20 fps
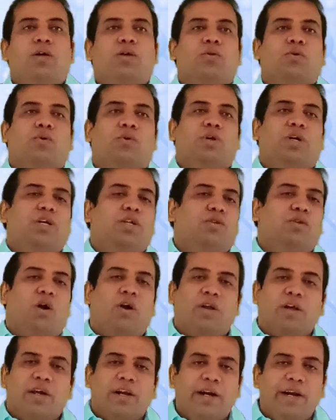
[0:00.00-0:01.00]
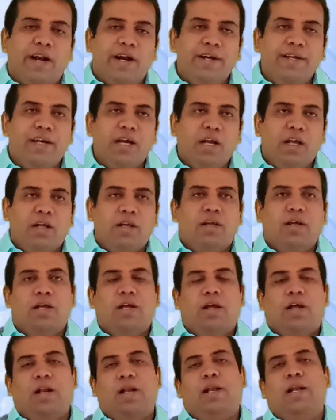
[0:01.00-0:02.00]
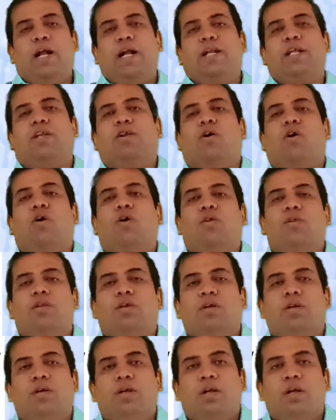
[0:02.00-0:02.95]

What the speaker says: So it is not a great idea. Later on,